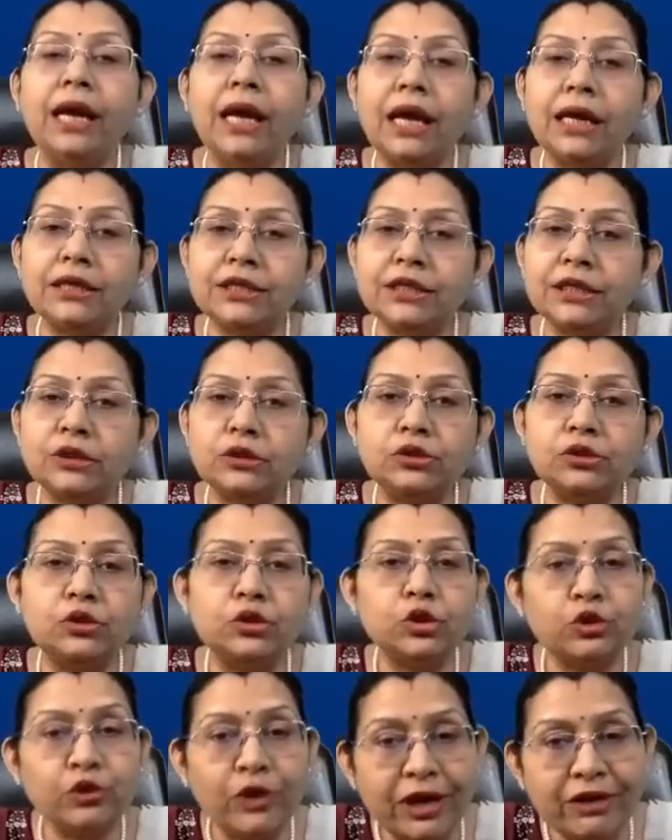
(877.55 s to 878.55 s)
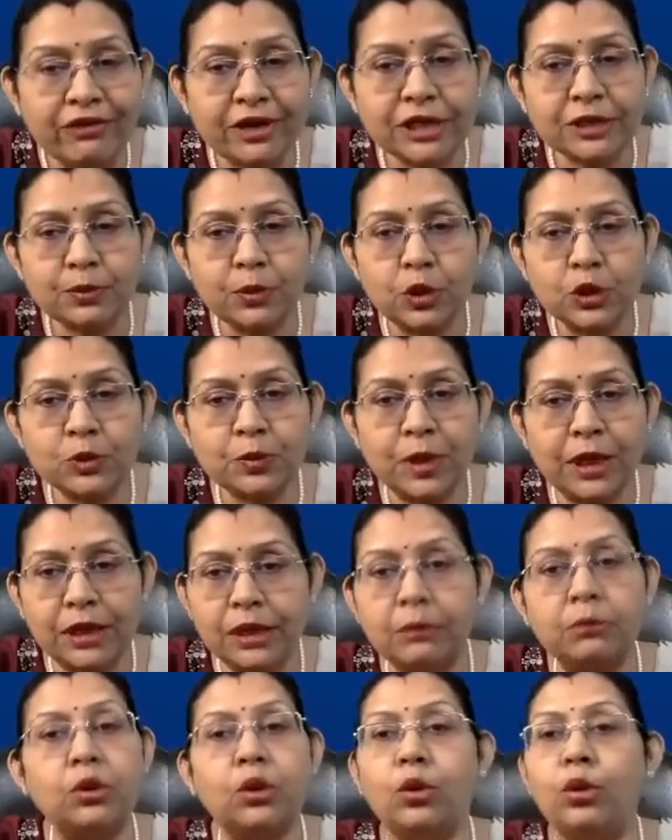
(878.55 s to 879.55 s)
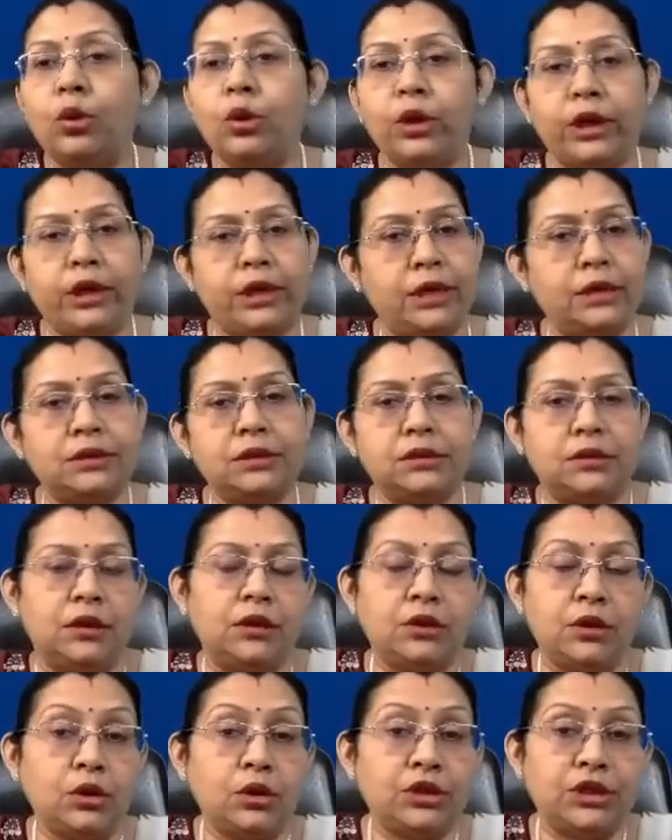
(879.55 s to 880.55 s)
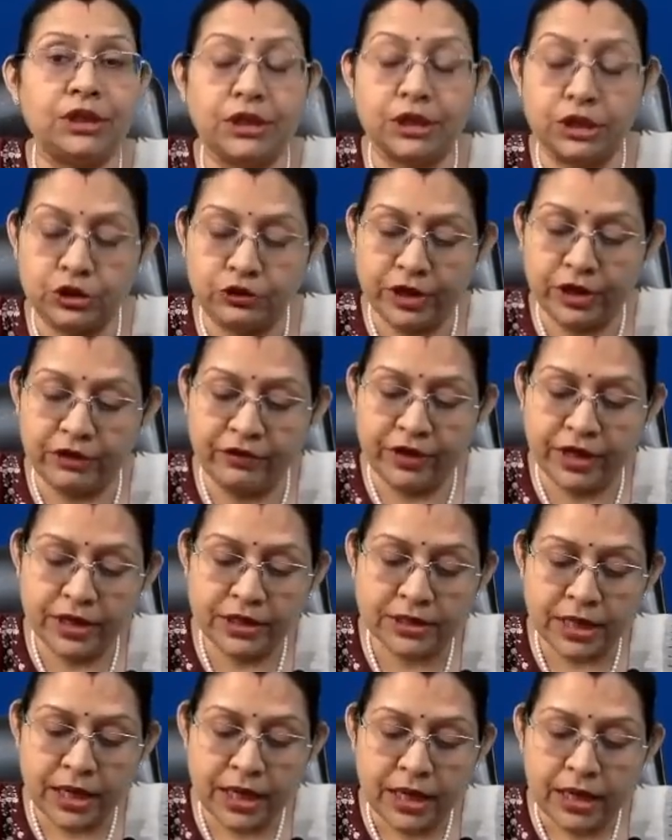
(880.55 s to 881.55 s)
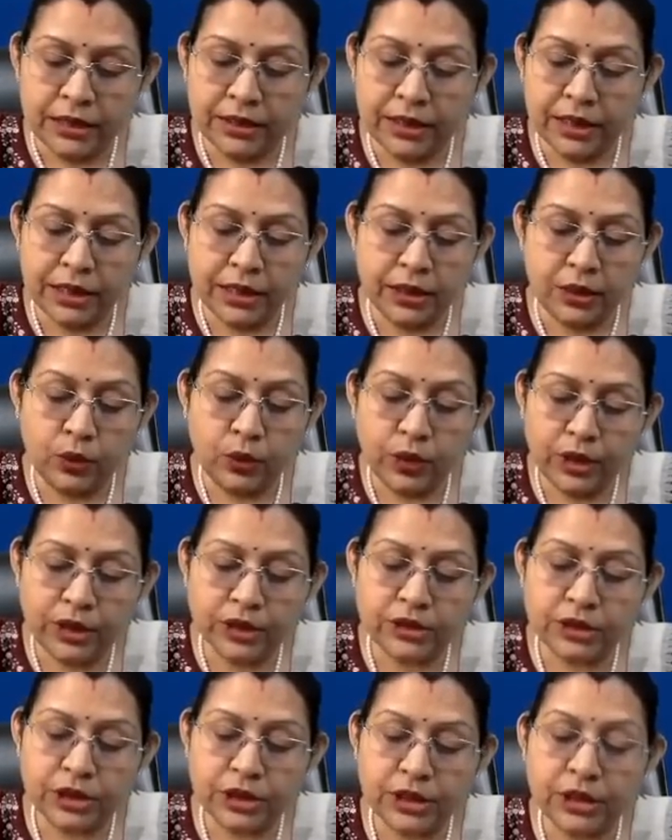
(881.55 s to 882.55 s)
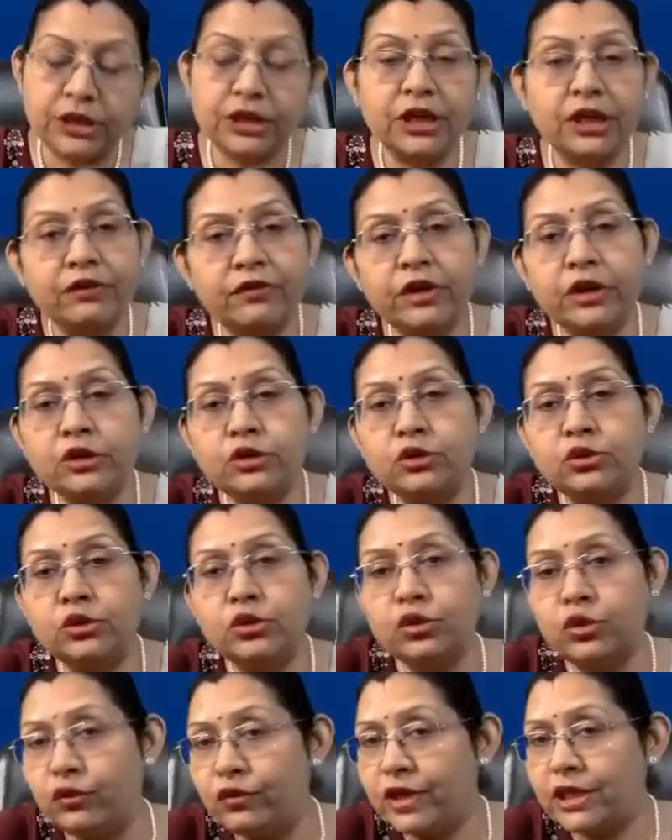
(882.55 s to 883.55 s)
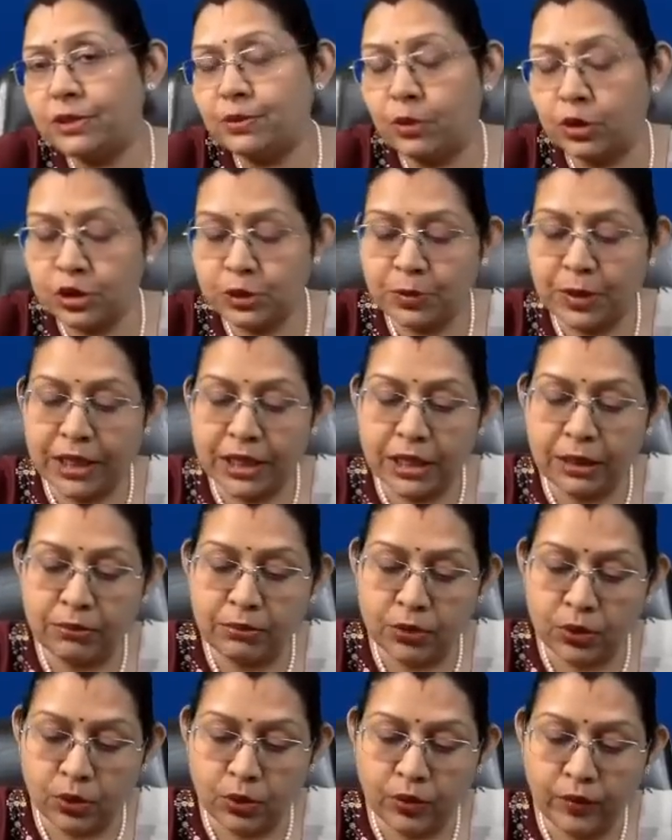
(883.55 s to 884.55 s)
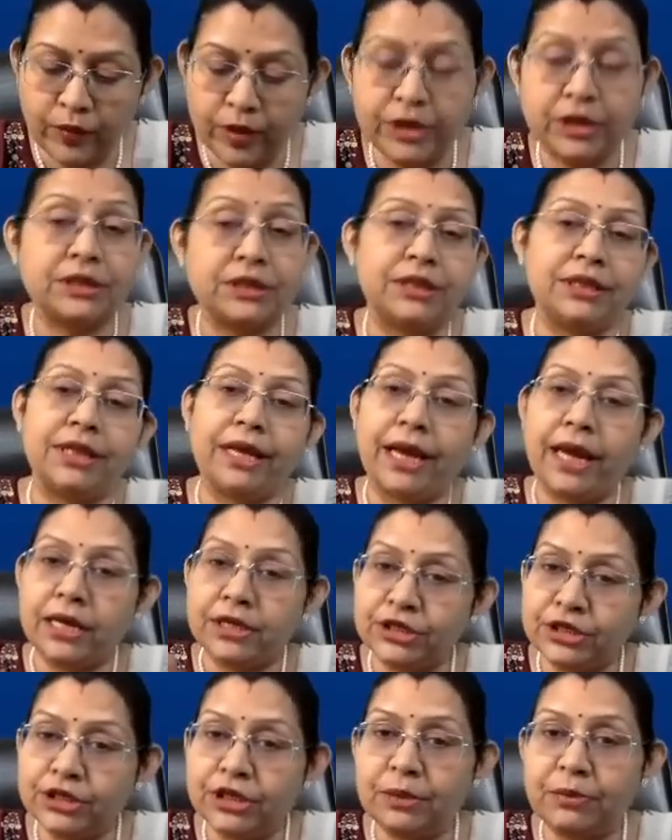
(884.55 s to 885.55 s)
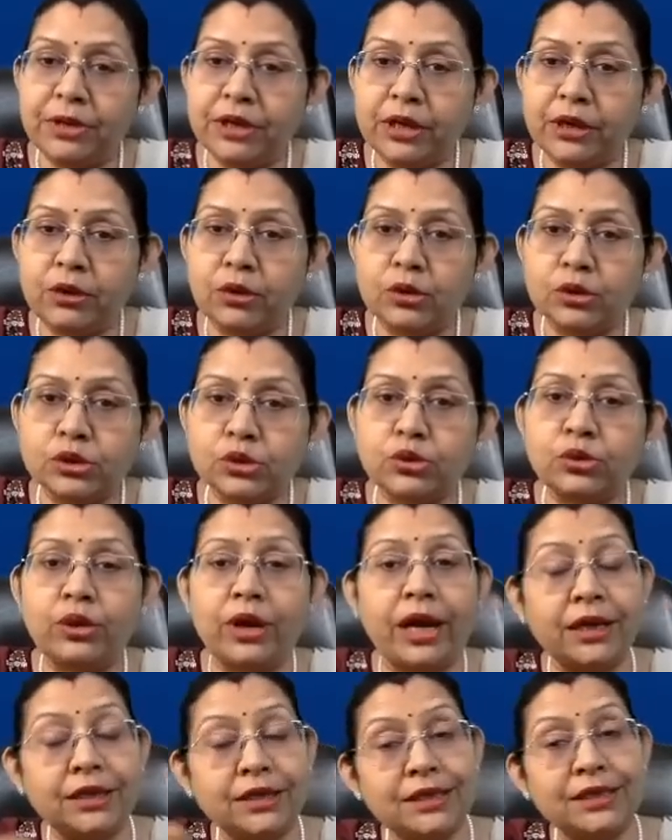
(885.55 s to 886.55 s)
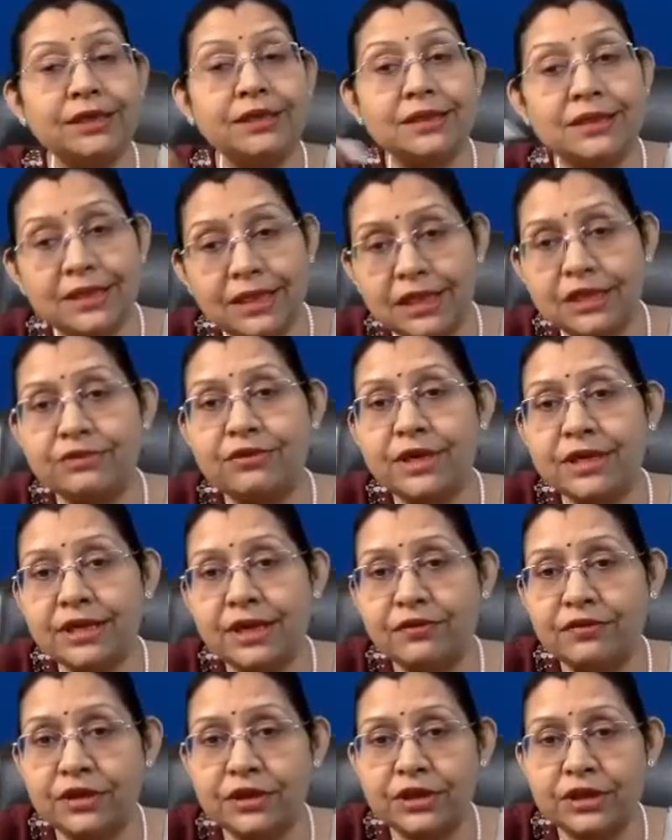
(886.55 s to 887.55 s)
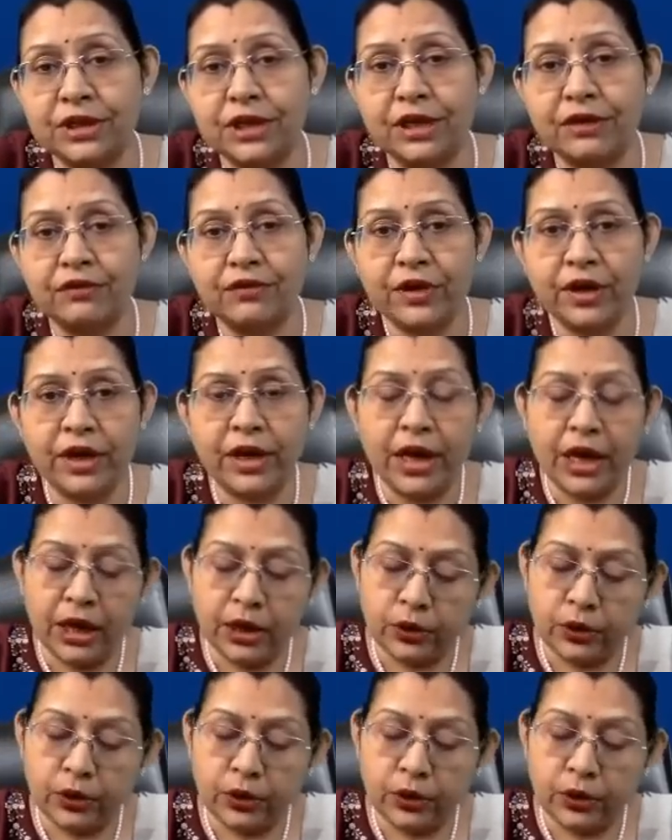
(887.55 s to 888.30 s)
Antenatal to 12 weeks postpartum. No, it is not till the 12 weeks. Then only till the delivery to 2 weeks postpartum. No, it is an antenatal period also until the 6 weeks after the delivery.